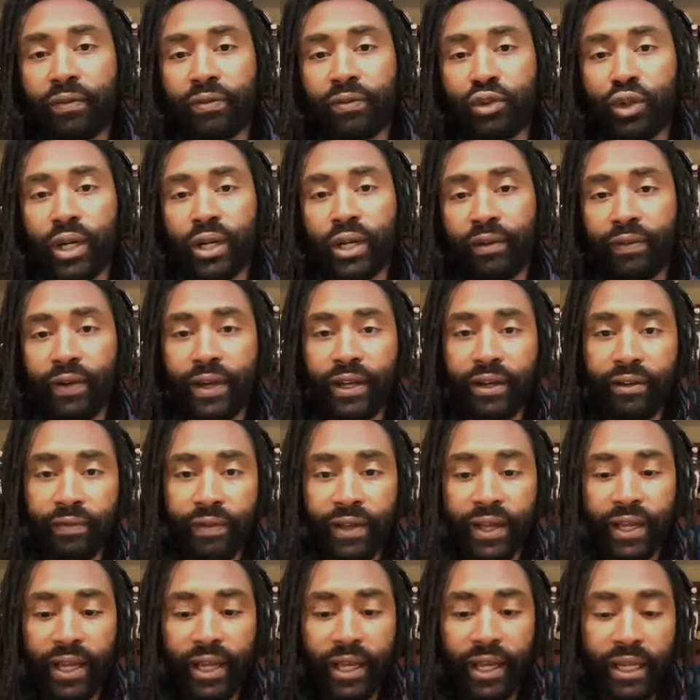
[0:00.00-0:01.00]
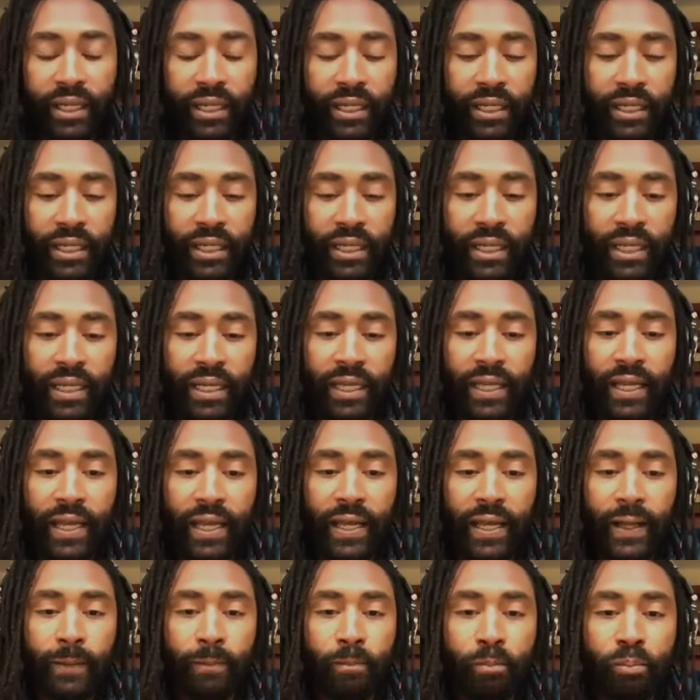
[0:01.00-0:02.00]
trying to find a van.
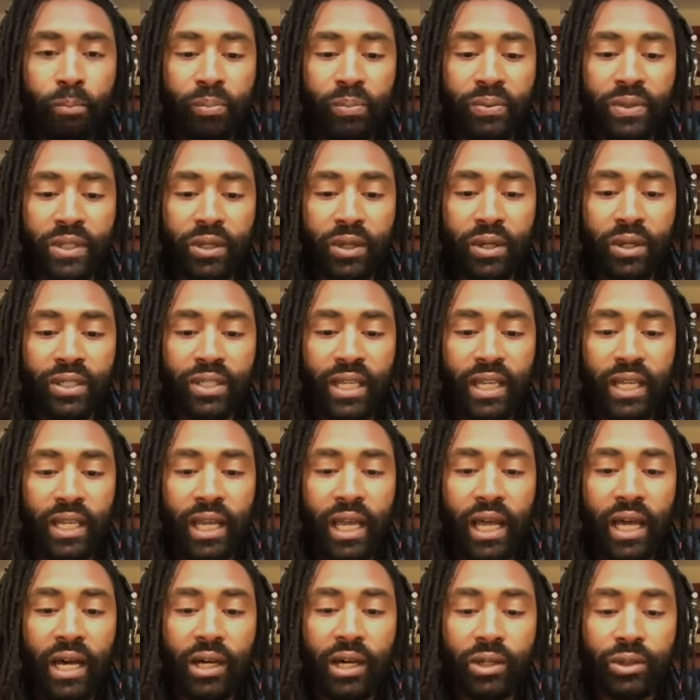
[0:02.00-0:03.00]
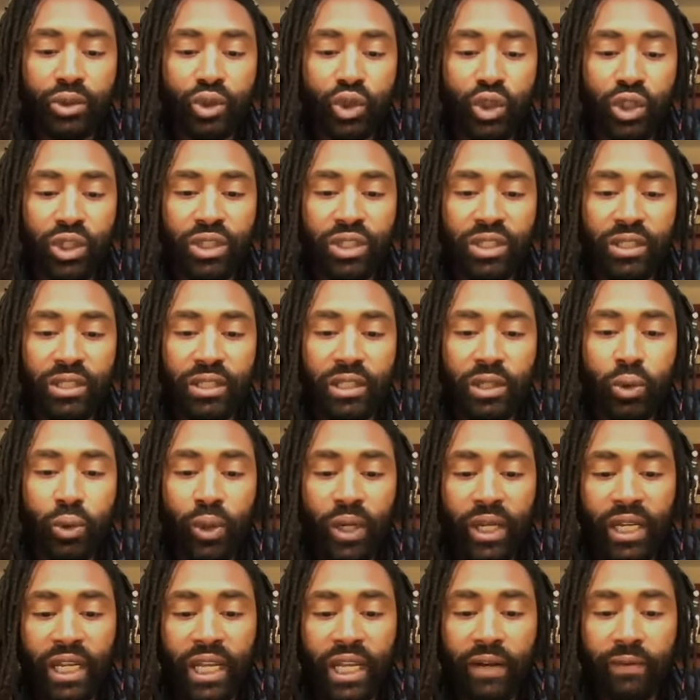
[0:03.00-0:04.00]
So I was like, I'll just
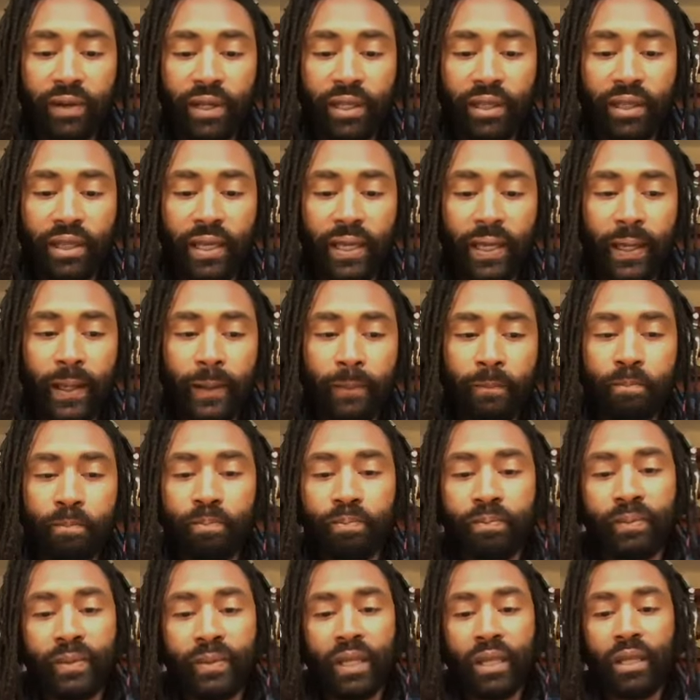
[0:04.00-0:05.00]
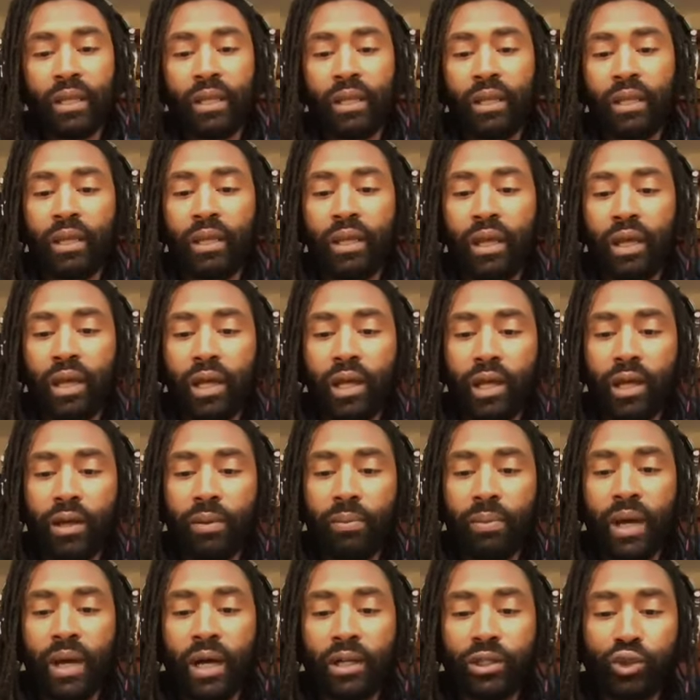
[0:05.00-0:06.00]
quit everything.
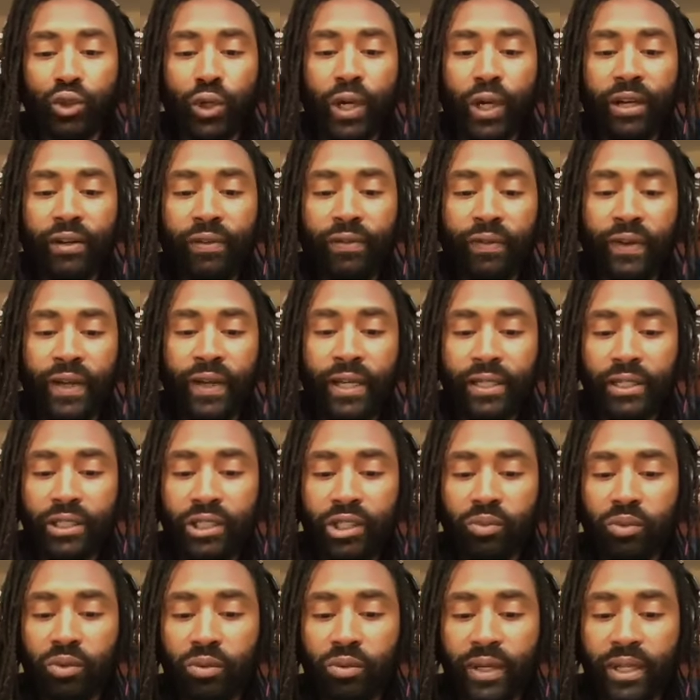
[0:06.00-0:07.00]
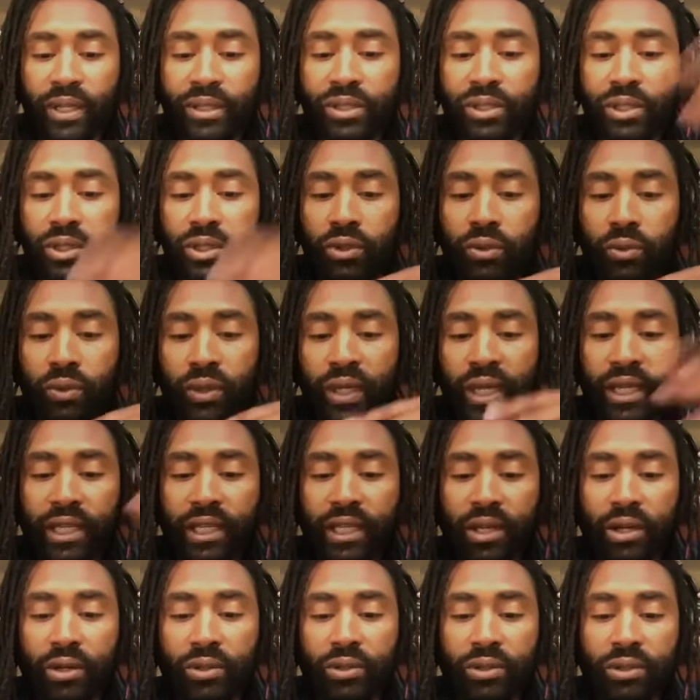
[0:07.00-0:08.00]
I'll try to find a Superman suit and
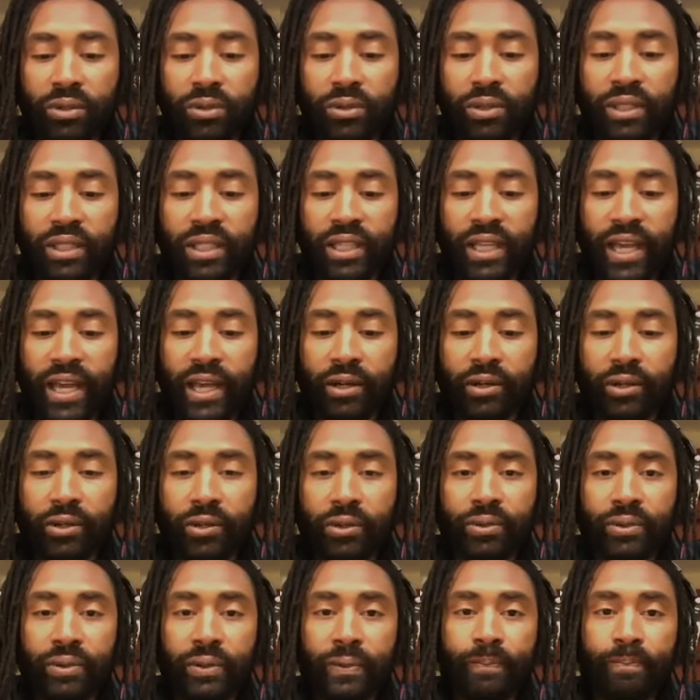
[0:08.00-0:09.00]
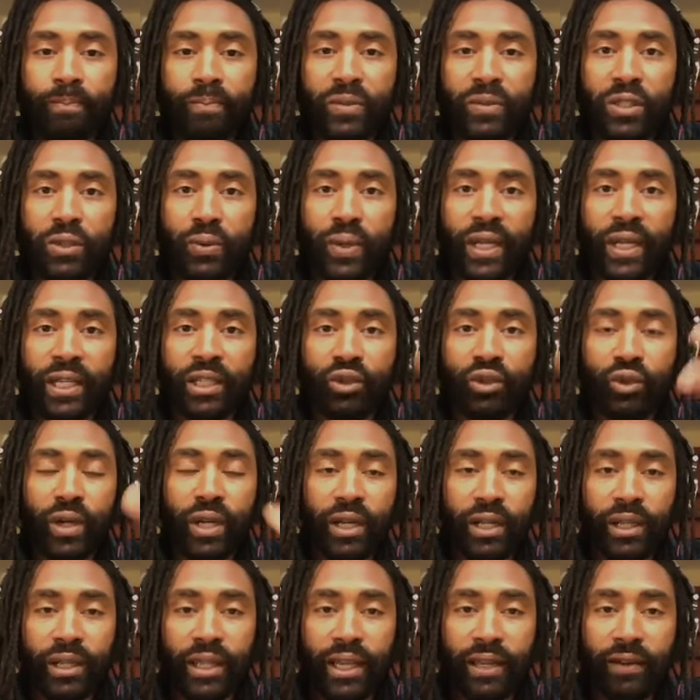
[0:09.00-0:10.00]
go to Seattle so I could try
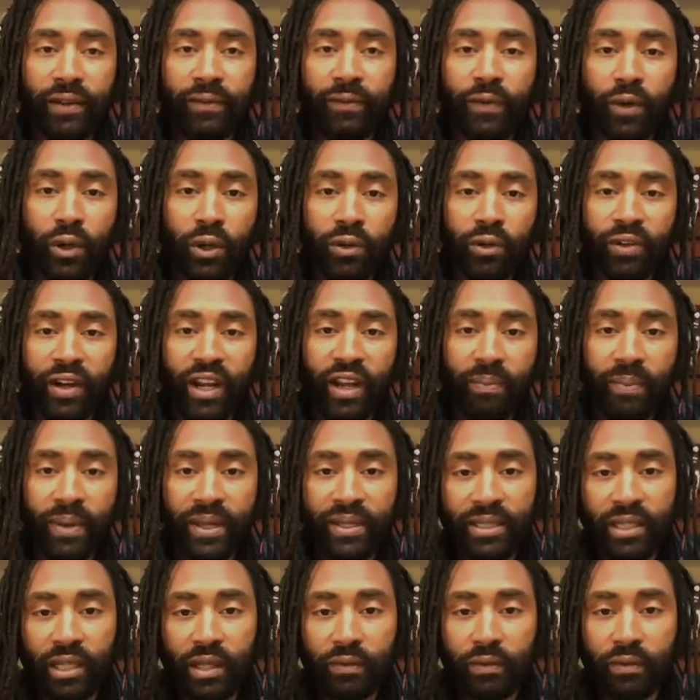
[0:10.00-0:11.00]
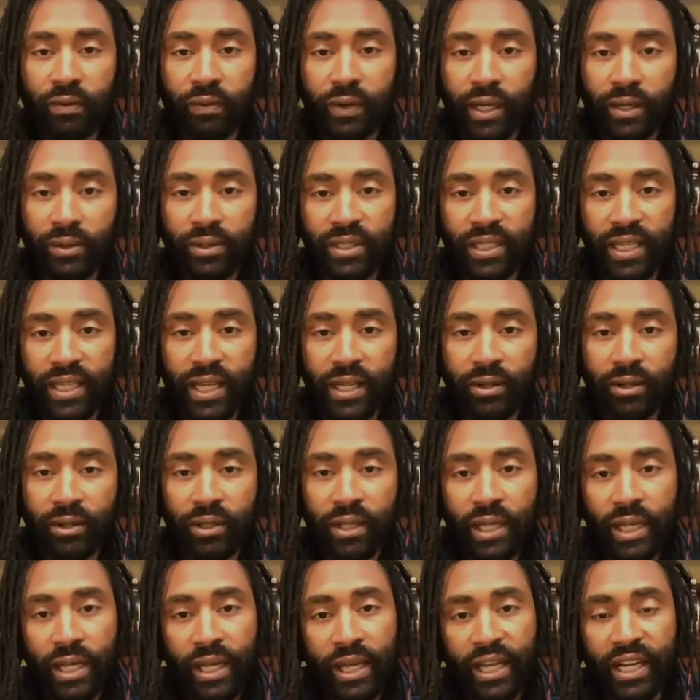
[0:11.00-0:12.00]
to like photograph myself around Seattle.
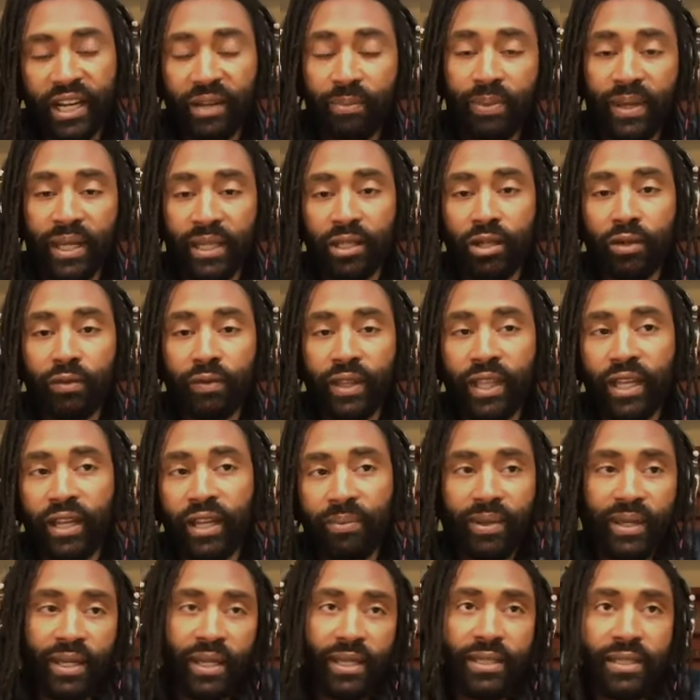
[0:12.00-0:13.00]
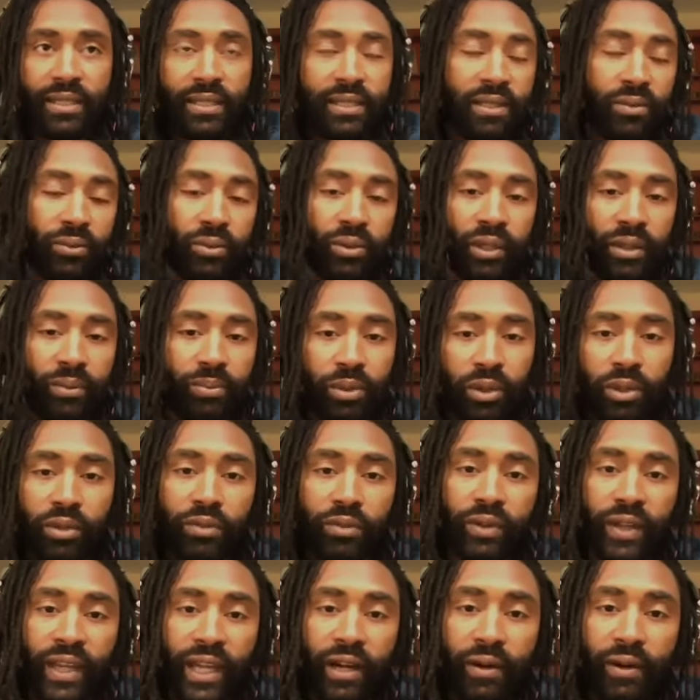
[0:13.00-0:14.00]
And I picked over there because it's a really
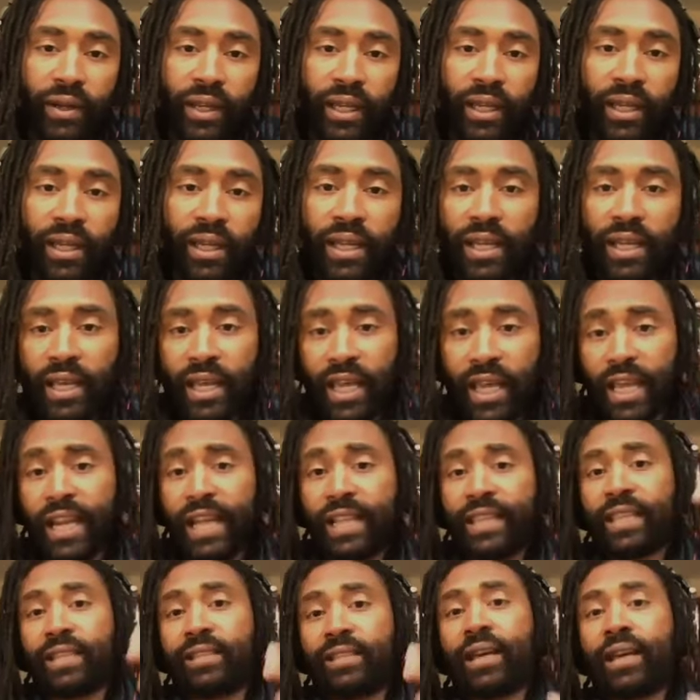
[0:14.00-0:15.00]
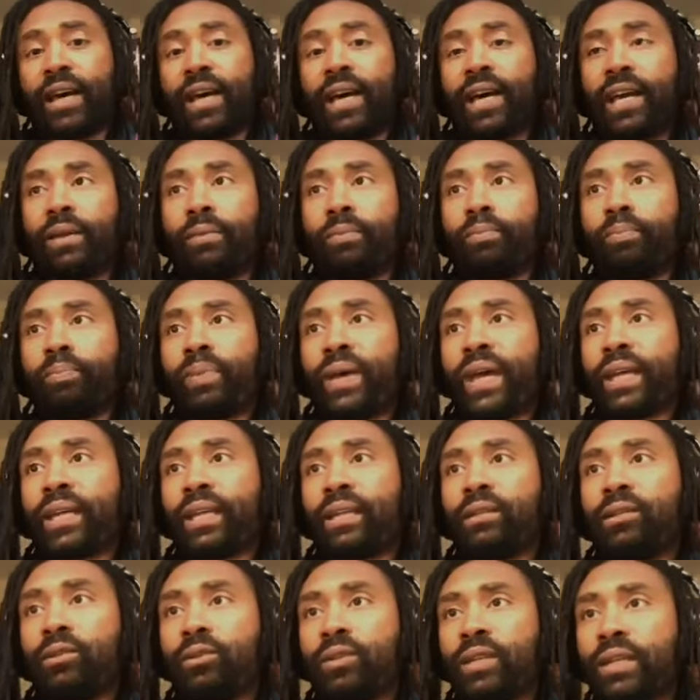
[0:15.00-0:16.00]
beautiful area. And at the time, back in
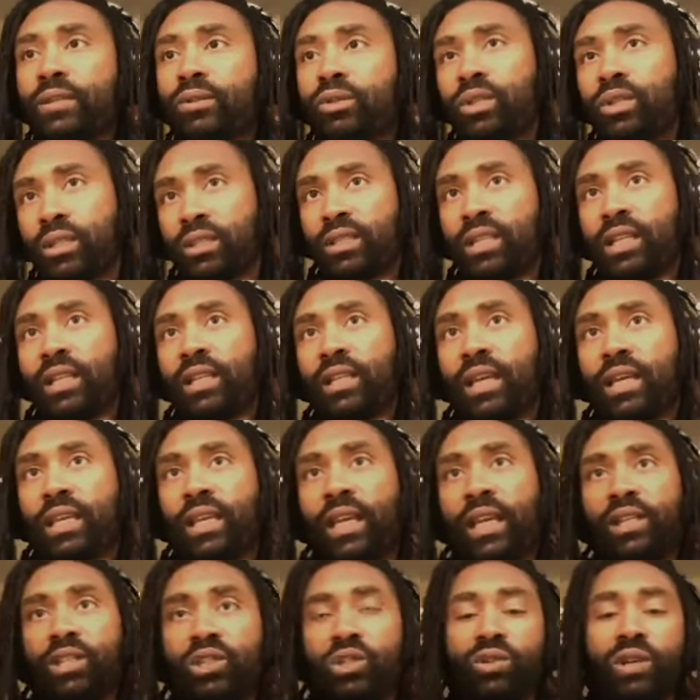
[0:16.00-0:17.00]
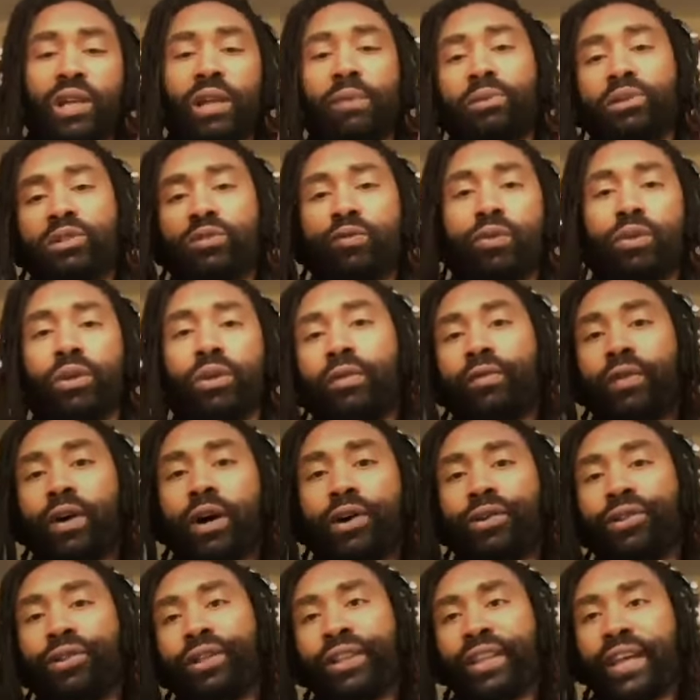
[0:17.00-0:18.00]
2016, like Instagram was full of
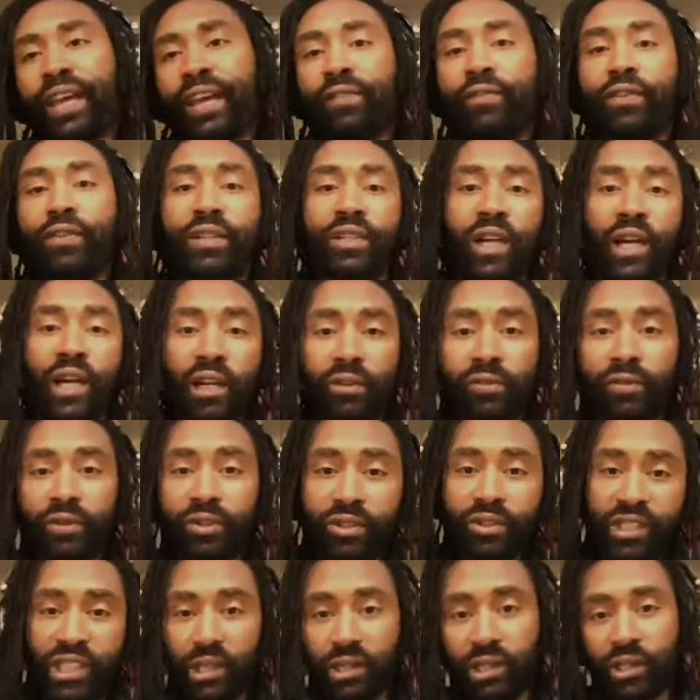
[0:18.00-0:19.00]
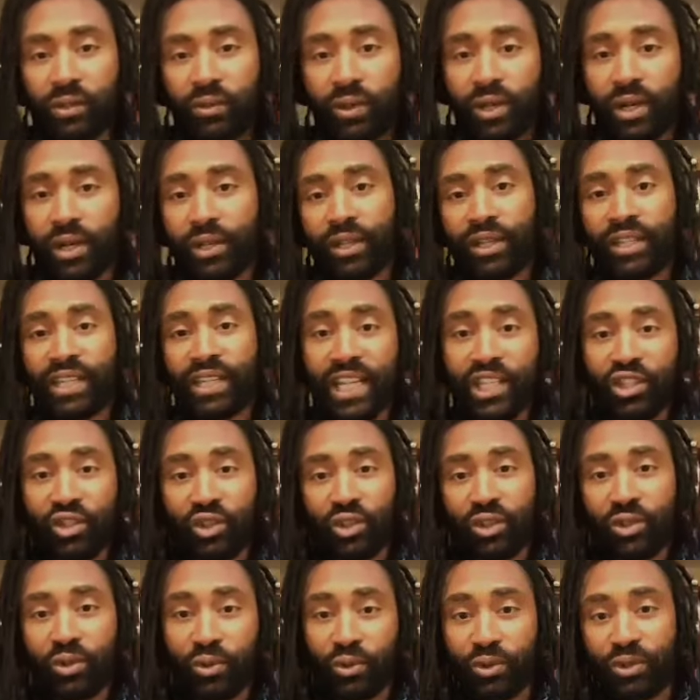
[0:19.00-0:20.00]
all the like photographers that are doing all the nature
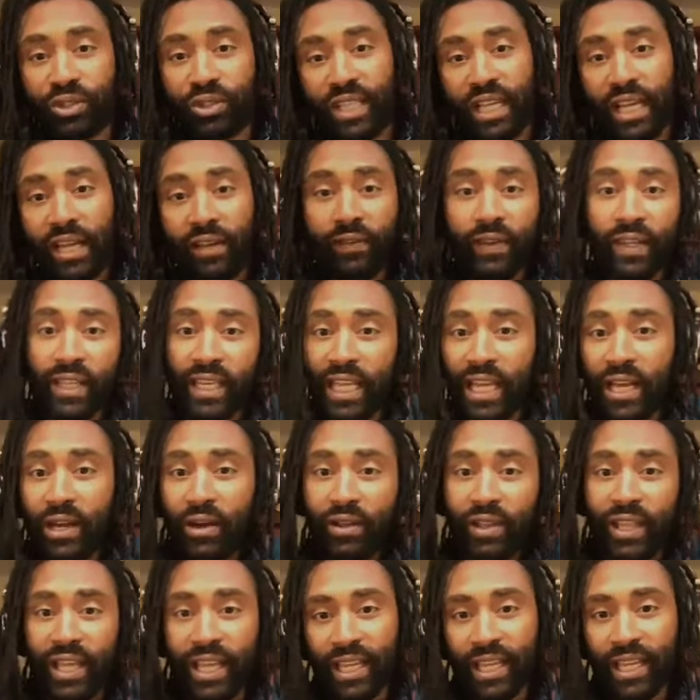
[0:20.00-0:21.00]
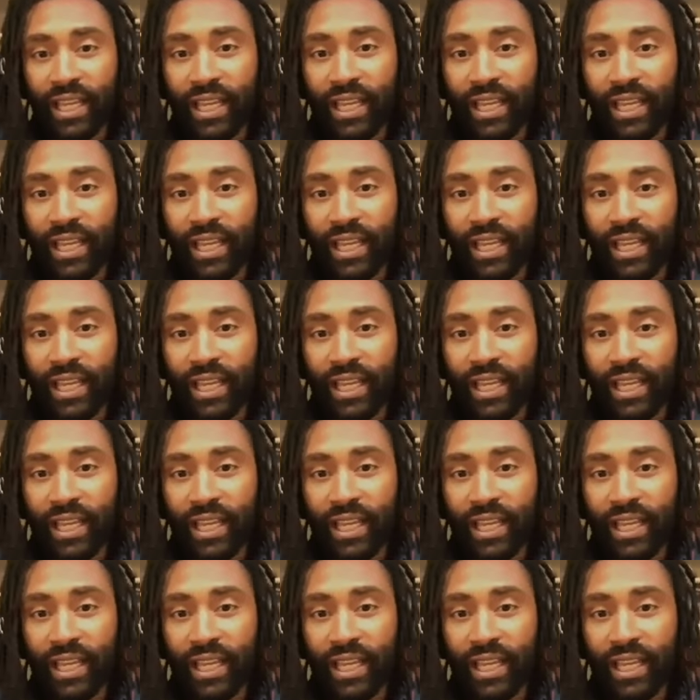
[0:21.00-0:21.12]
cool stuff, you know, like